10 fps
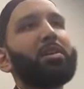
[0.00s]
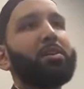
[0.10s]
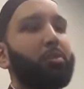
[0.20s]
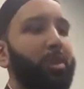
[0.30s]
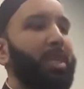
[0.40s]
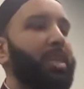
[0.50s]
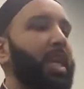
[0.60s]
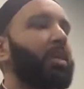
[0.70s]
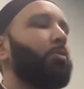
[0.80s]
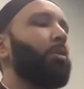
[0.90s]
to really
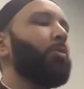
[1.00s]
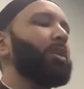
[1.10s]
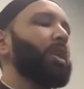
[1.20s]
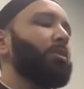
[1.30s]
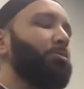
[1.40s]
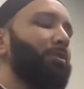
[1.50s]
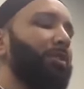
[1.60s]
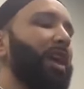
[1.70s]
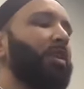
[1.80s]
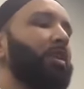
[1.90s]
take the moments and to
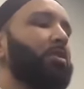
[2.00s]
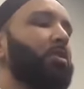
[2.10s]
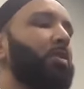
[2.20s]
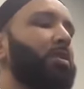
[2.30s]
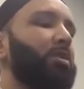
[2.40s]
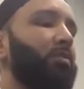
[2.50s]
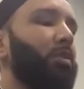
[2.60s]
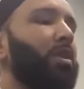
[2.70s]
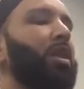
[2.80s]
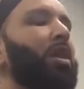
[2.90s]
reflect and so on and so
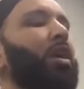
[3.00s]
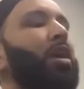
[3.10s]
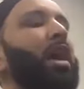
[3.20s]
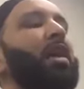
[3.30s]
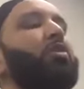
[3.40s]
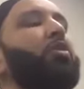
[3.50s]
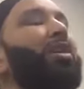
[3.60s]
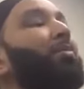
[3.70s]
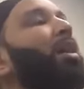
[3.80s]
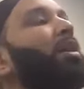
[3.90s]
forth. Uh, the
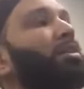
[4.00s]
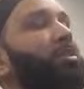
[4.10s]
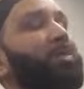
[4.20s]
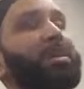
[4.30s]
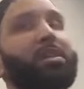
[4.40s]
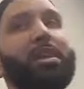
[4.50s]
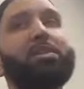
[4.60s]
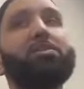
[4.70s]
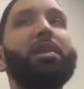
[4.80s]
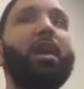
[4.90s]
ulama also mentioned that
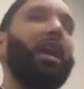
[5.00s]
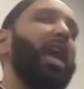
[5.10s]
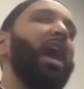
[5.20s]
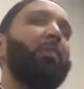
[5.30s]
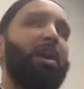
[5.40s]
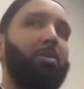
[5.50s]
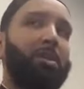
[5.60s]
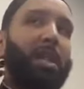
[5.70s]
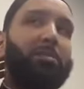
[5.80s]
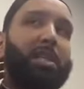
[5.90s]
Surah Al Qiyamah,
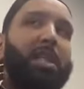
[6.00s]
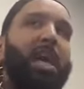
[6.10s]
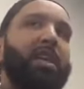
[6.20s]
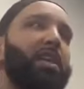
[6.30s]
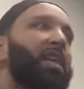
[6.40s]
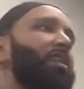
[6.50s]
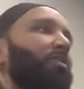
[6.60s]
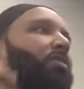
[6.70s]
which I recited, is a